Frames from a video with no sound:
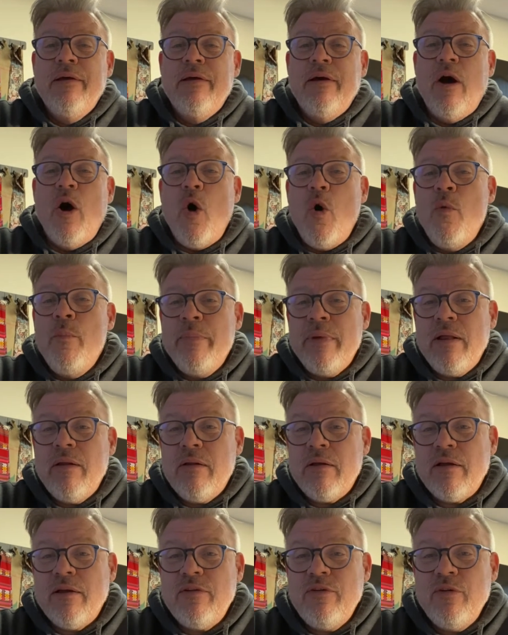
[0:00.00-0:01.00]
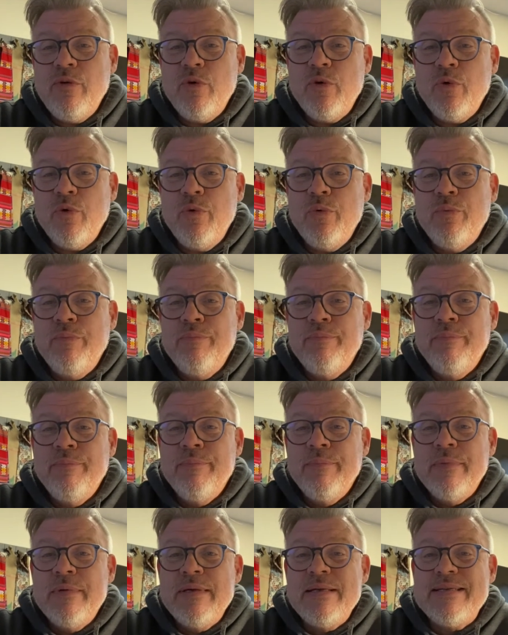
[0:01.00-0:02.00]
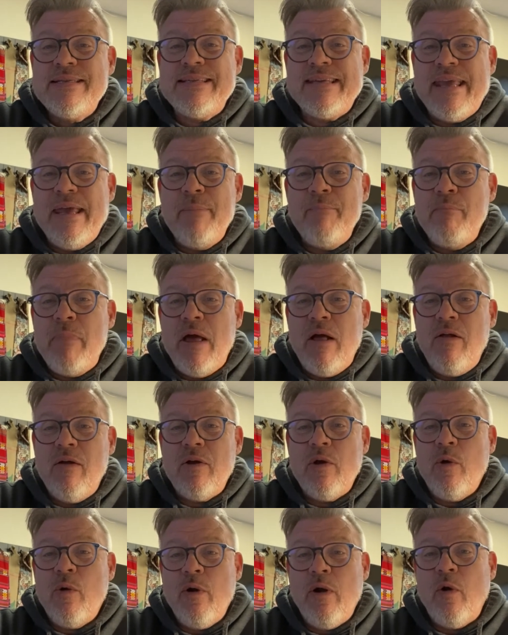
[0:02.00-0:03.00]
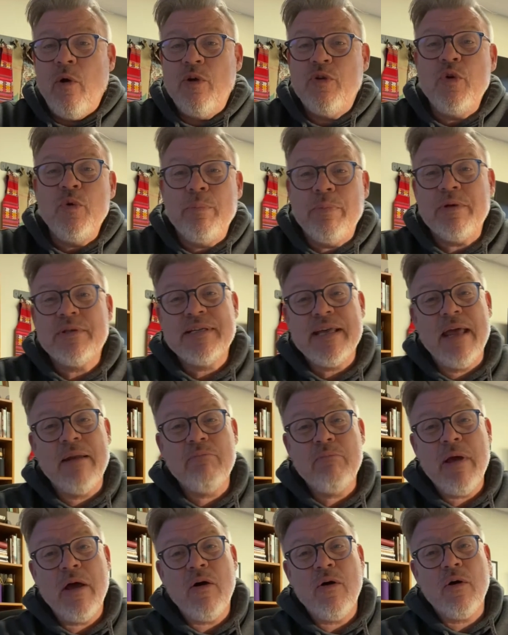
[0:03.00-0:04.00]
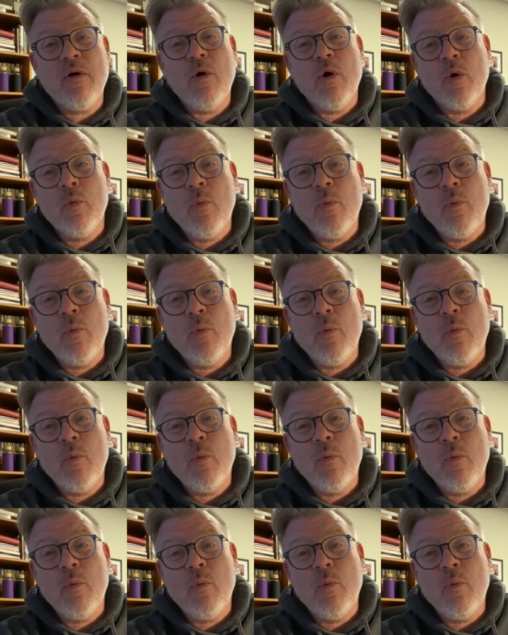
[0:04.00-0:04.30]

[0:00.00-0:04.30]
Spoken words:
whole milk to skim milk, or 2% milk, or